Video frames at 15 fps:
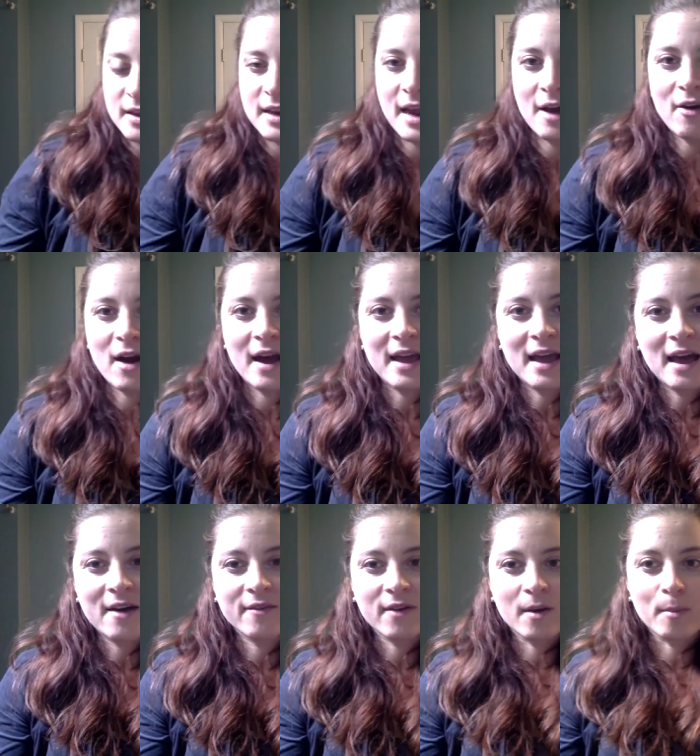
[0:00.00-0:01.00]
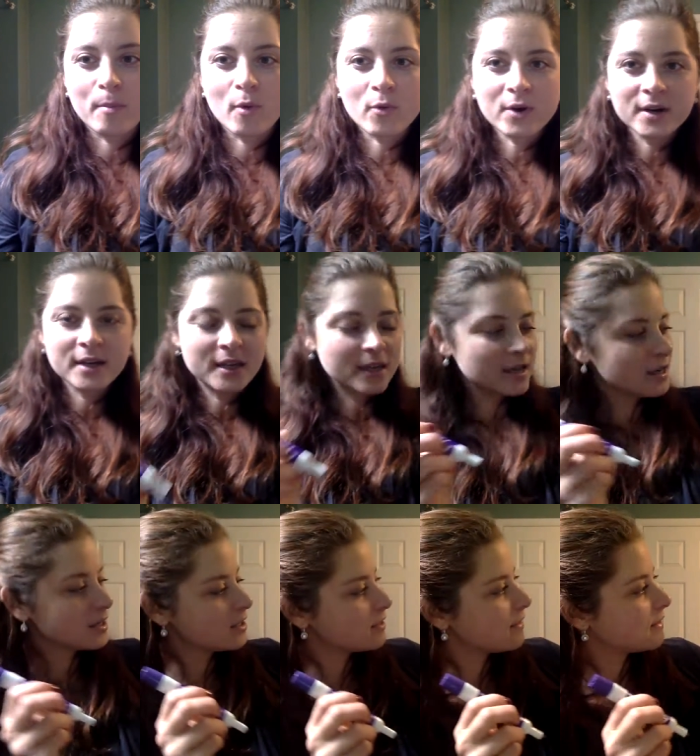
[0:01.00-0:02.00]
Now I have a board
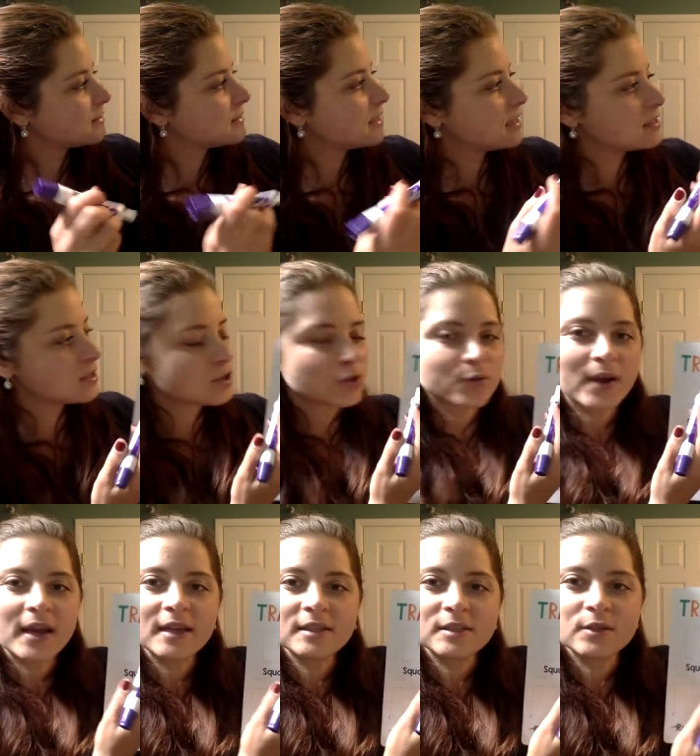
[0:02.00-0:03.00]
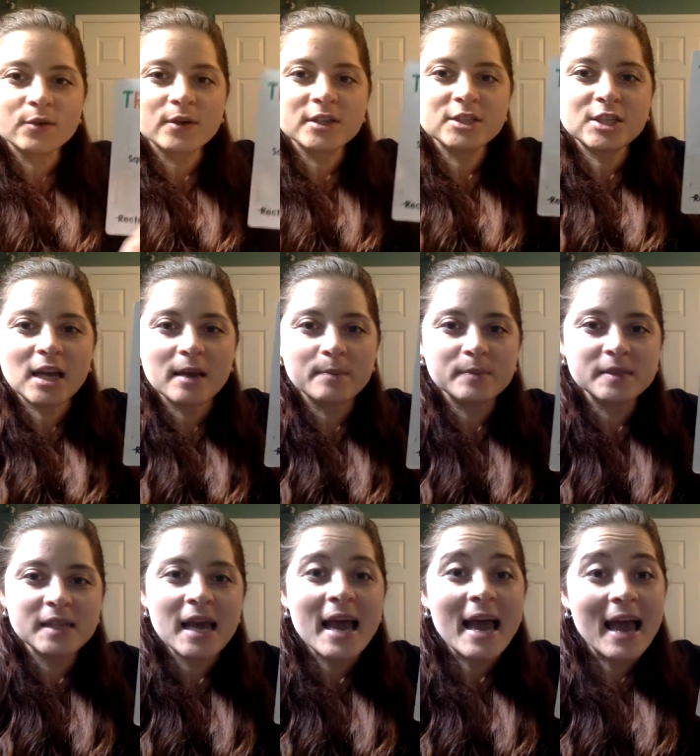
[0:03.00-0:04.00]
here that says trace your shapes,
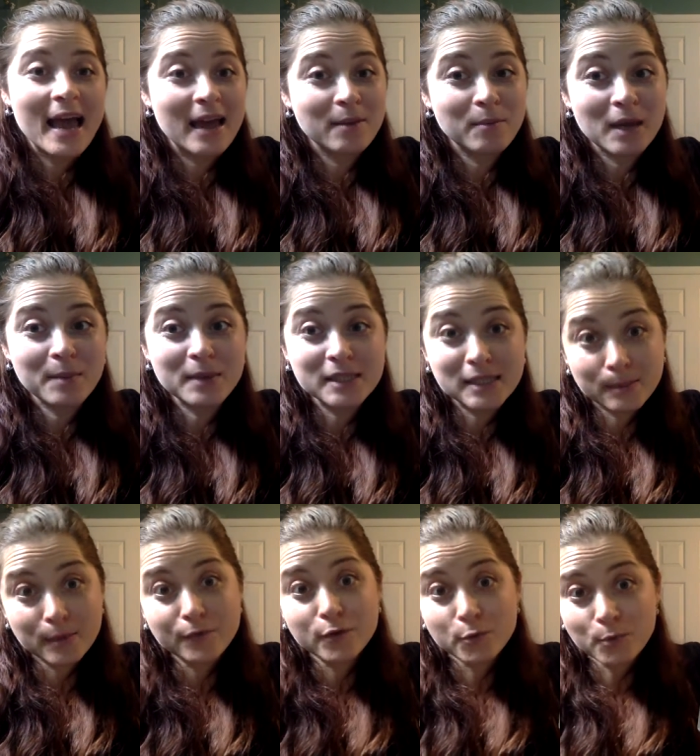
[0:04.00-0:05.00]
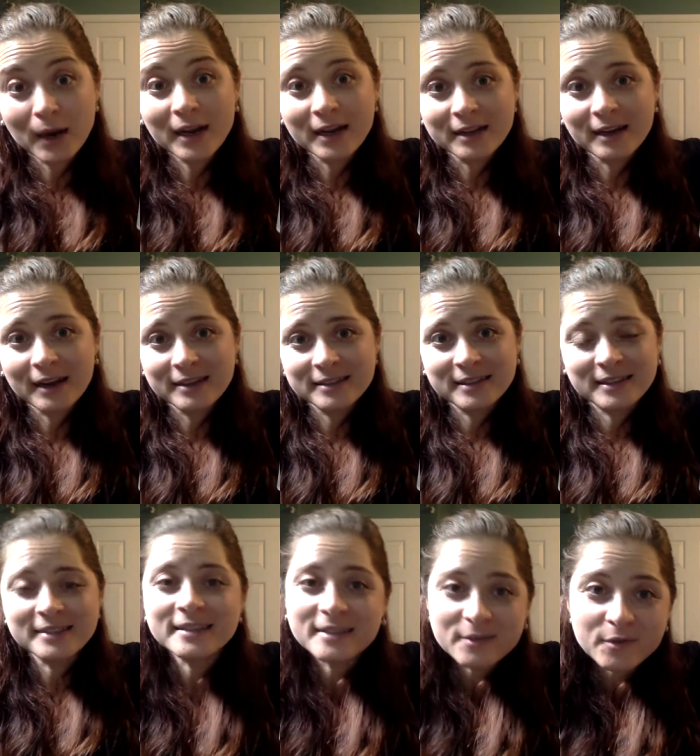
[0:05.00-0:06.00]
and maybe some of you recognize
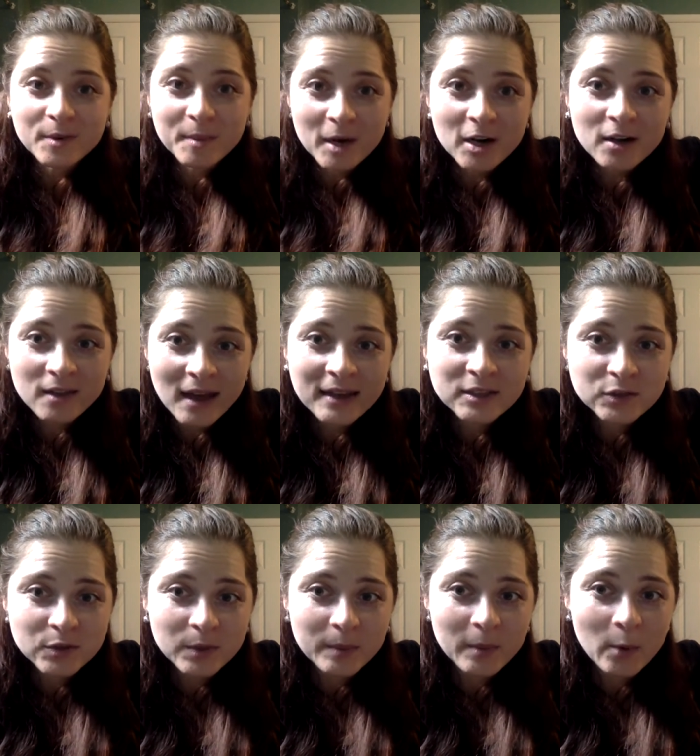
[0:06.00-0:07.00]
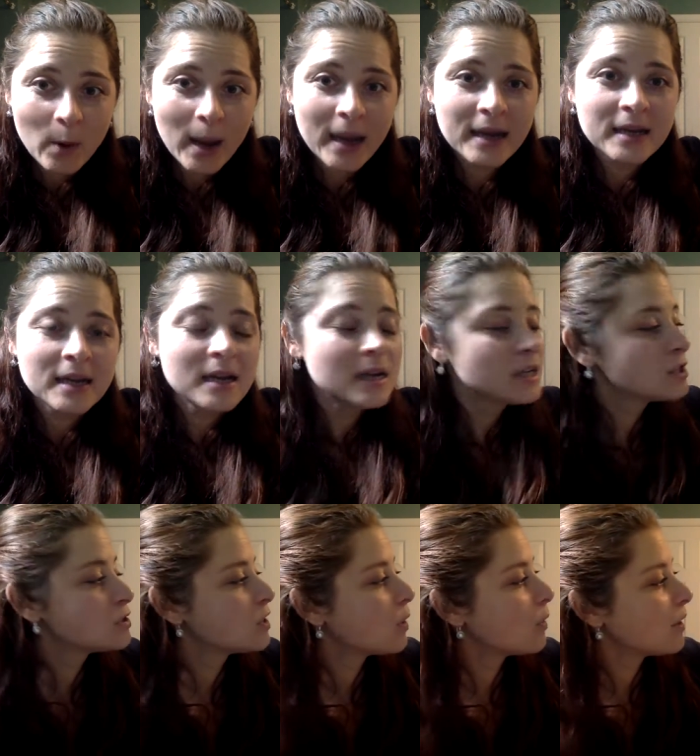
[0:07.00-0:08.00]
this. It's from our classroom, okay?
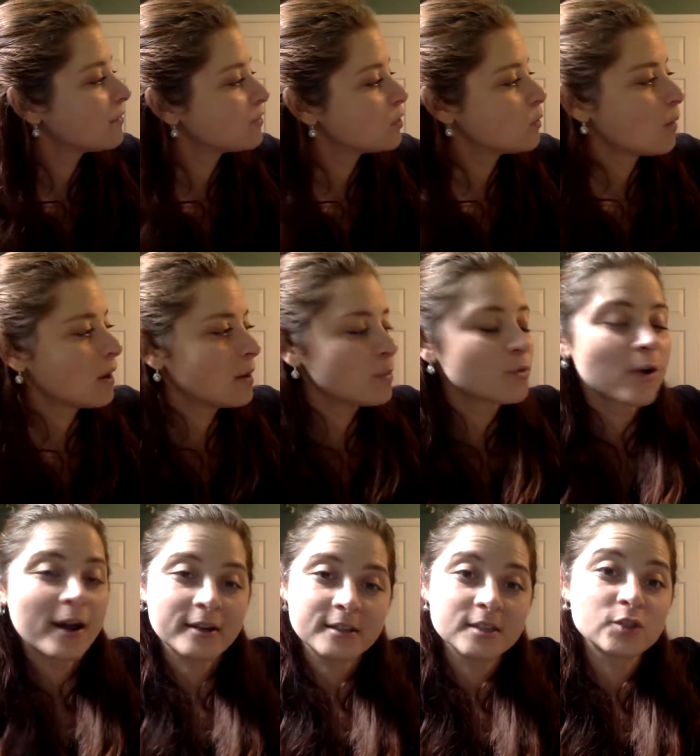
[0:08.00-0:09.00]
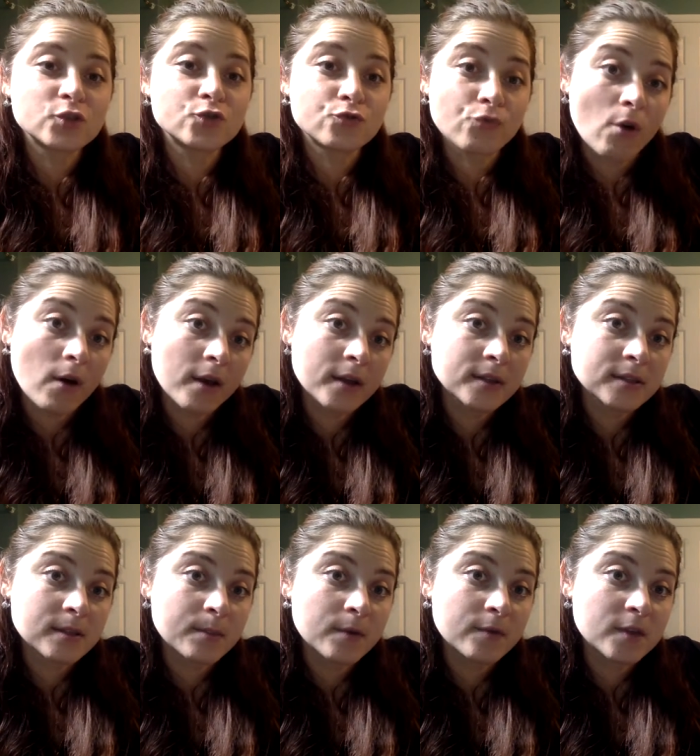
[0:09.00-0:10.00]
So if you want to practice drawing
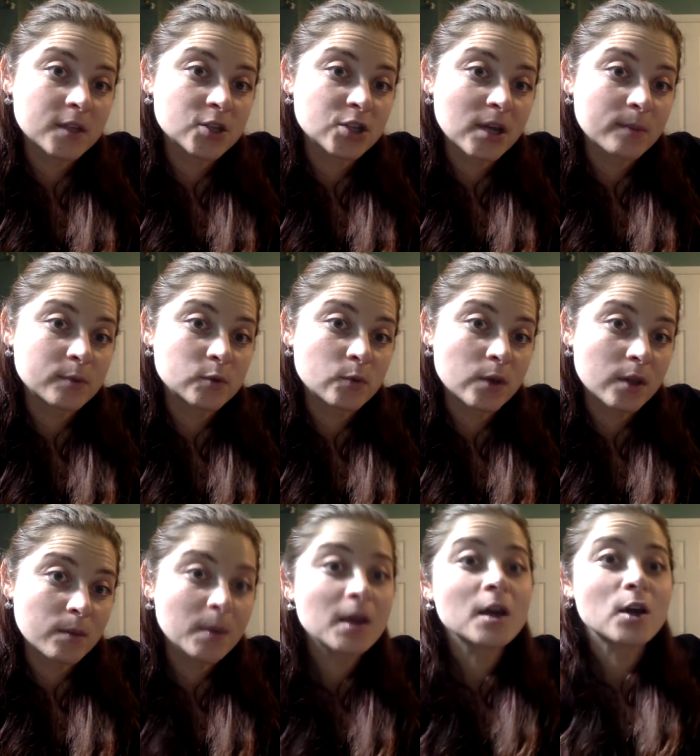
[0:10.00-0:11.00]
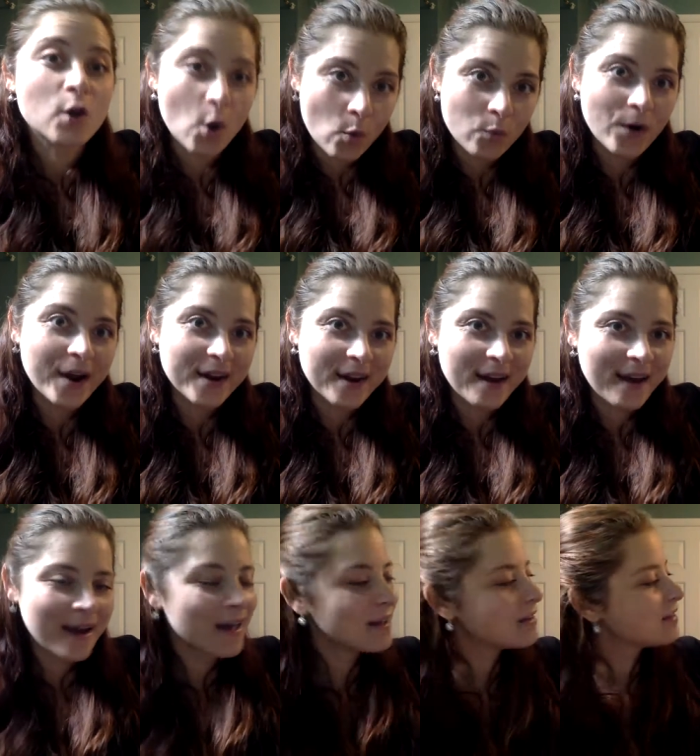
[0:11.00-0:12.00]
some of these shapes with me, go right
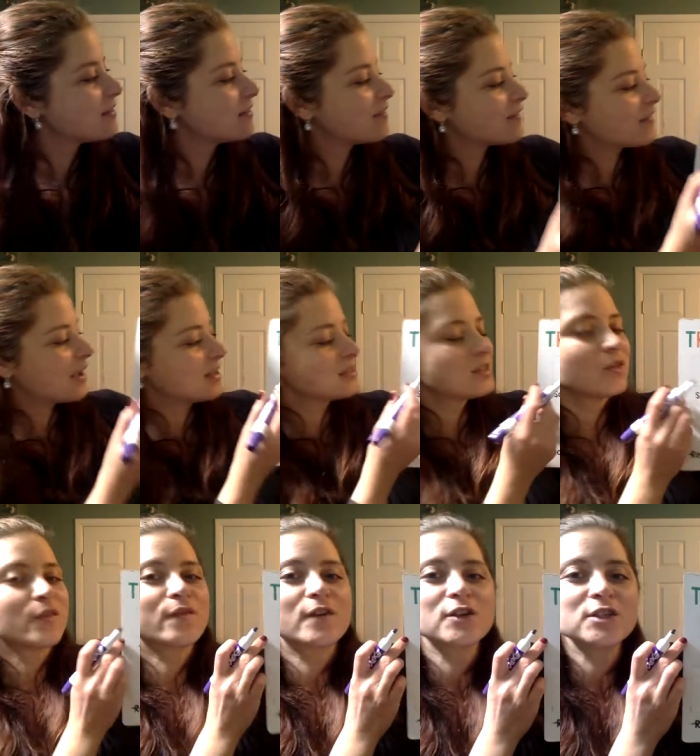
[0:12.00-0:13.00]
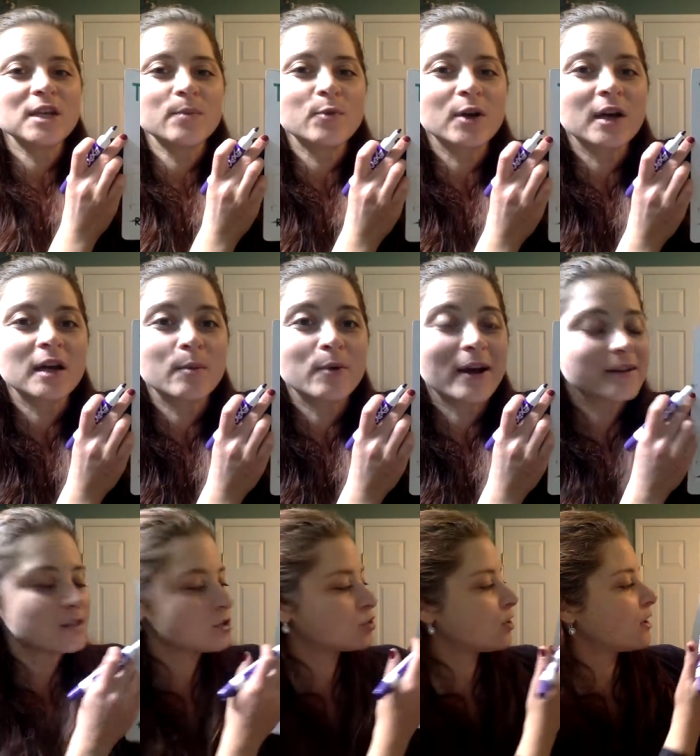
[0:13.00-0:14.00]
ahead, okay? So the first shape we're going to
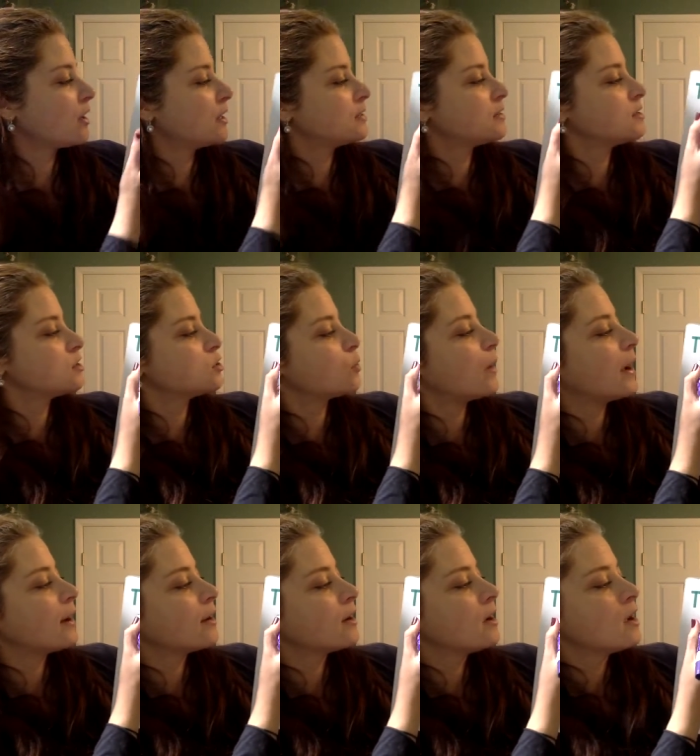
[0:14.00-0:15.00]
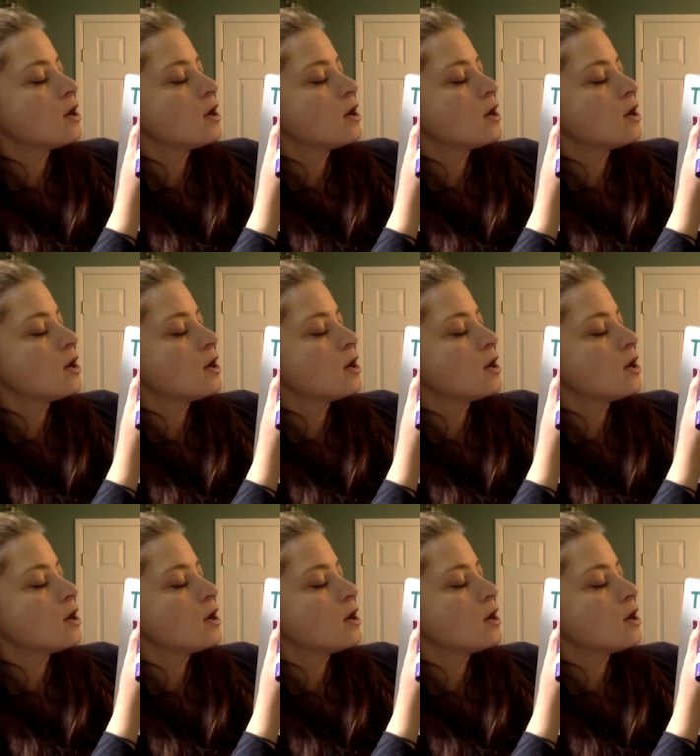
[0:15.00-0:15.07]
practice drawing is a square.